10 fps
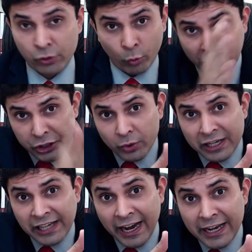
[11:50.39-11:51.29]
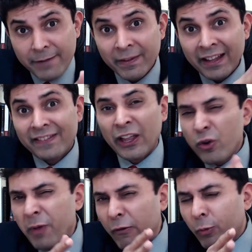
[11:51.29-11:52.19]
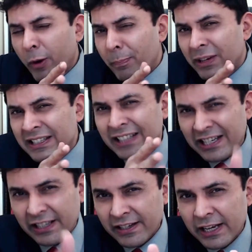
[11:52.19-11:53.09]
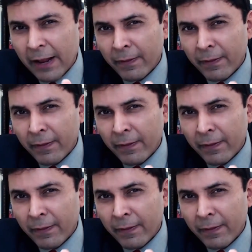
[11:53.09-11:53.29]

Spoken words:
So once you decide, then you have to be persistent